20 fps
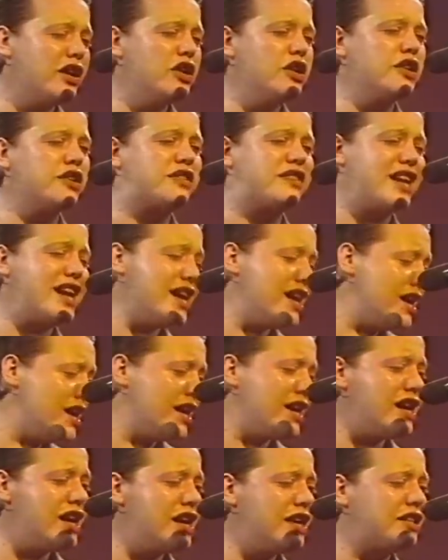gonna stay
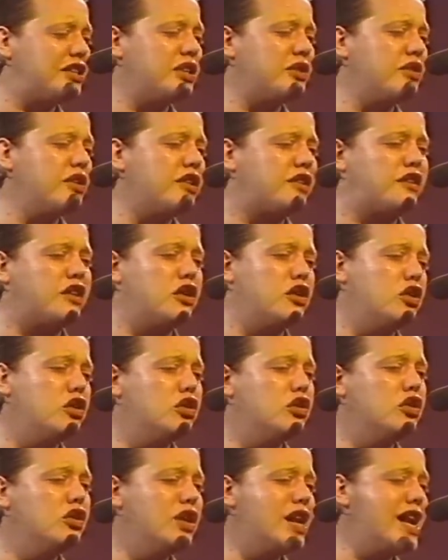here till we
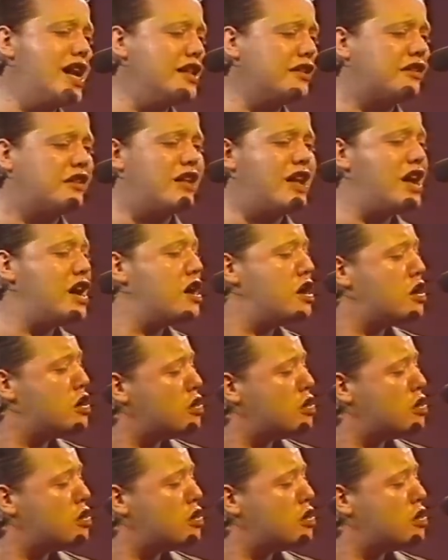soon or so.